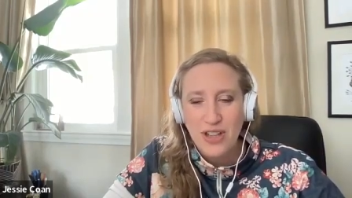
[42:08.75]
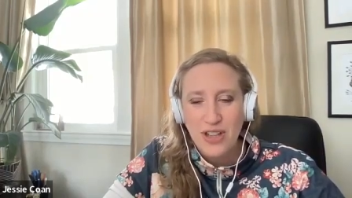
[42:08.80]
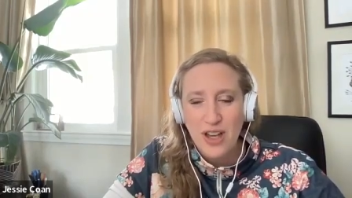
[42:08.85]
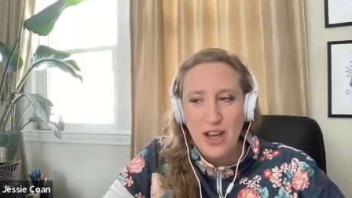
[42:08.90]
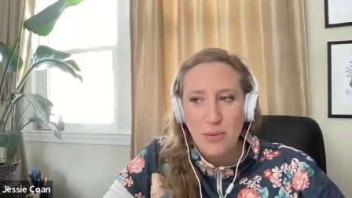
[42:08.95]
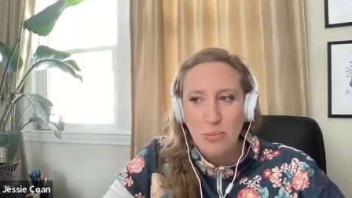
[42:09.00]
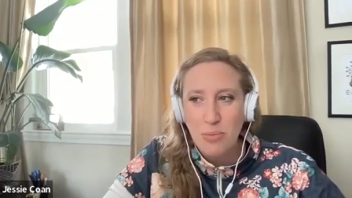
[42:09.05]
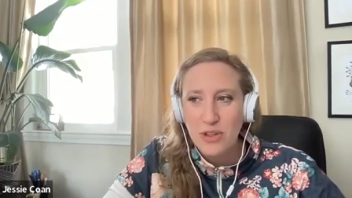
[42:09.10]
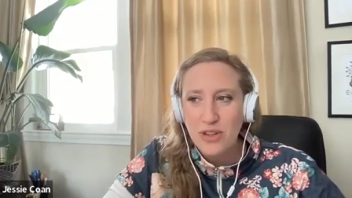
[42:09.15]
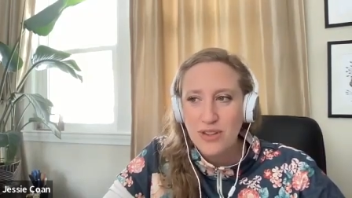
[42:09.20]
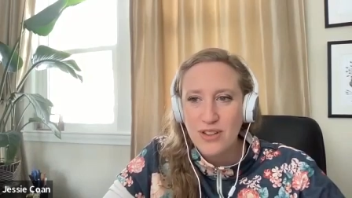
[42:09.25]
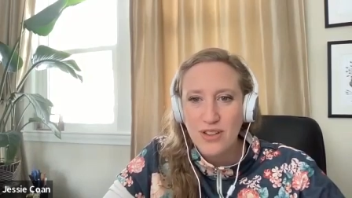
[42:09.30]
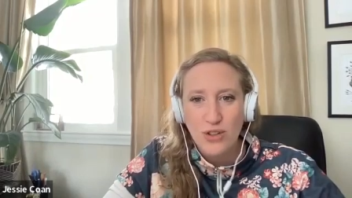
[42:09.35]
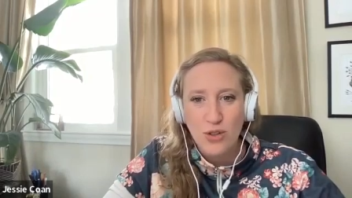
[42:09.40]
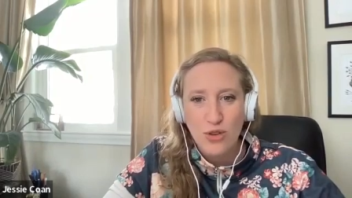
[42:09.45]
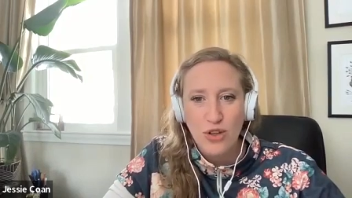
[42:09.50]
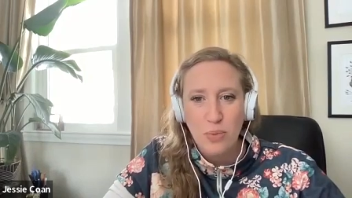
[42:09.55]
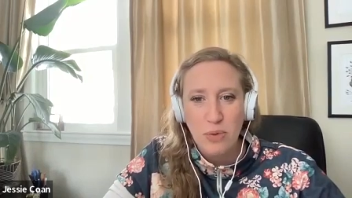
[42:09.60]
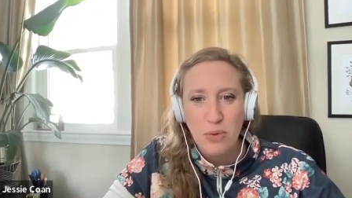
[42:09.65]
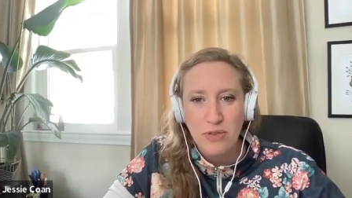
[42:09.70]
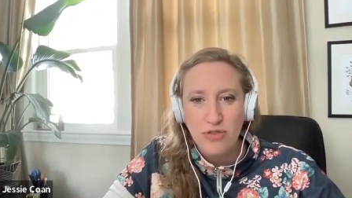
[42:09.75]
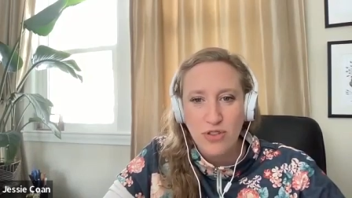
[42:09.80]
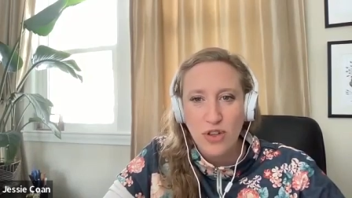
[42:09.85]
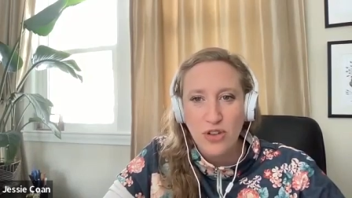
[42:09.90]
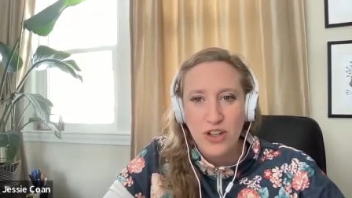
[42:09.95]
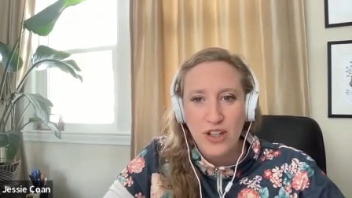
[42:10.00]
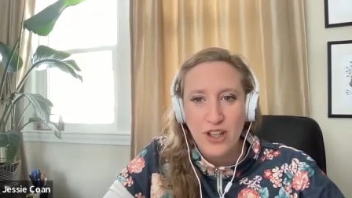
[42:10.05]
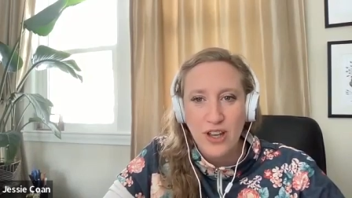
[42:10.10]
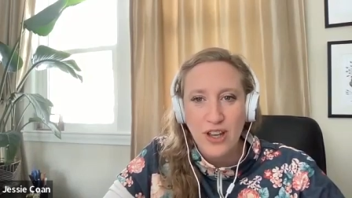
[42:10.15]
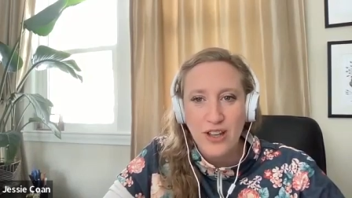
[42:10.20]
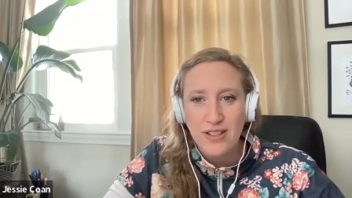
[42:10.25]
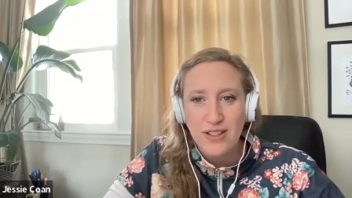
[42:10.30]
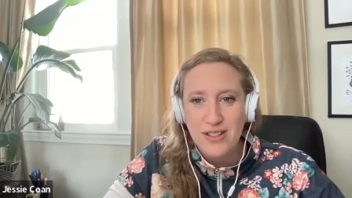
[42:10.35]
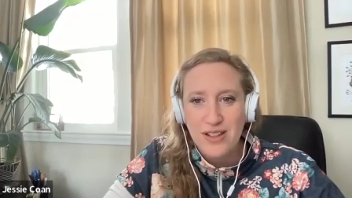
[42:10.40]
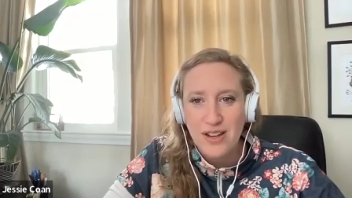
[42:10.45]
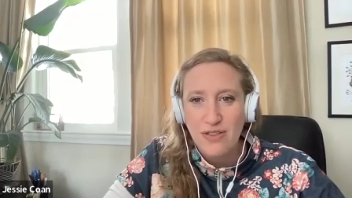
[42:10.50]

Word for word: about that, but creepy floating heads in